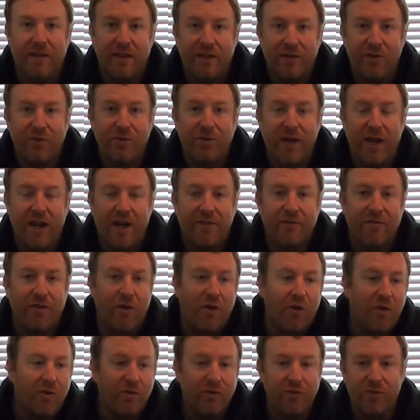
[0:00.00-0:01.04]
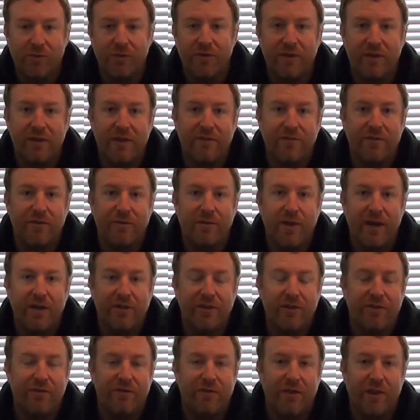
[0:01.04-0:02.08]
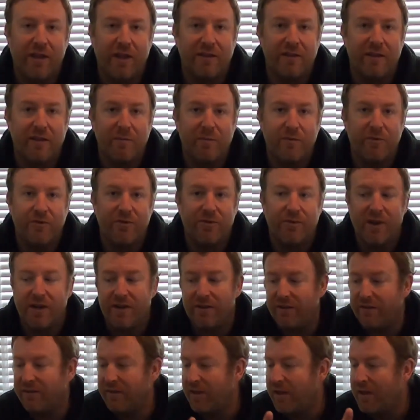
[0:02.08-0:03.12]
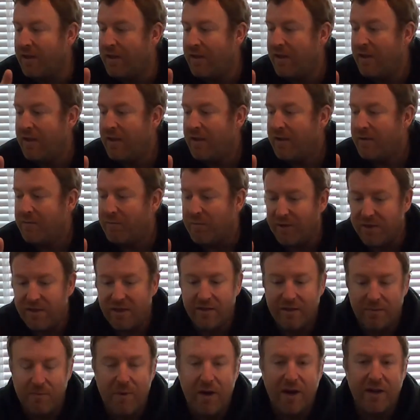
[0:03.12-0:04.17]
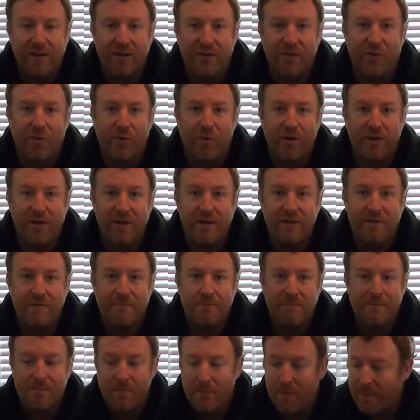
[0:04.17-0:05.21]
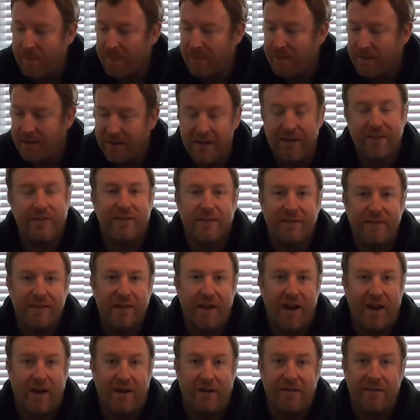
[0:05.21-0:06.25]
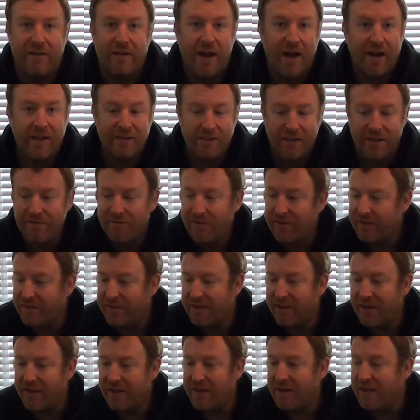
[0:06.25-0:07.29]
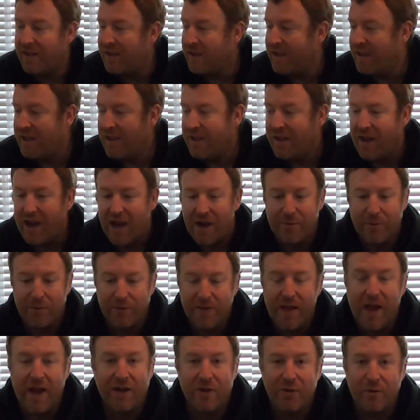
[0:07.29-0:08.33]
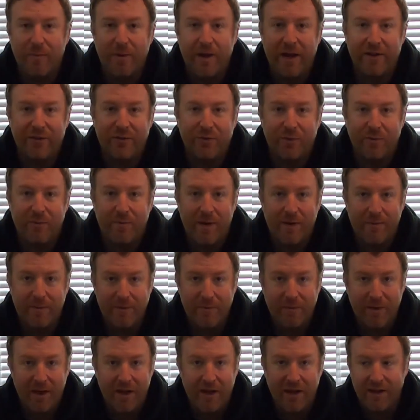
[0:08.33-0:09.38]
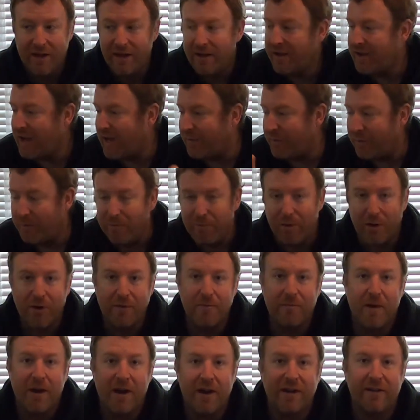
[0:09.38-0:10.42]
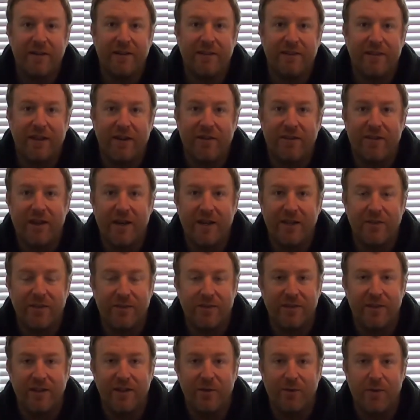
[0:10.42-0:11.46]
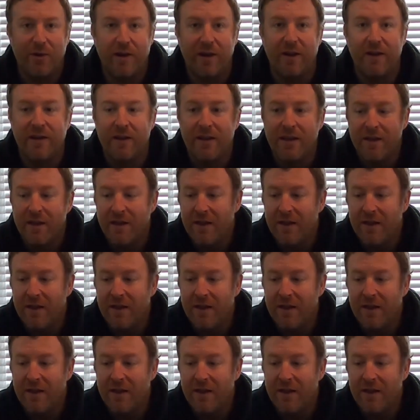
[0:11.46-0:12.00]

They do have all sorts of different ranges for like temperature ranges, but this -20 is insane. I love this thing. I will not go back to a mummy bag. I will burn mine because I don't like those anyway.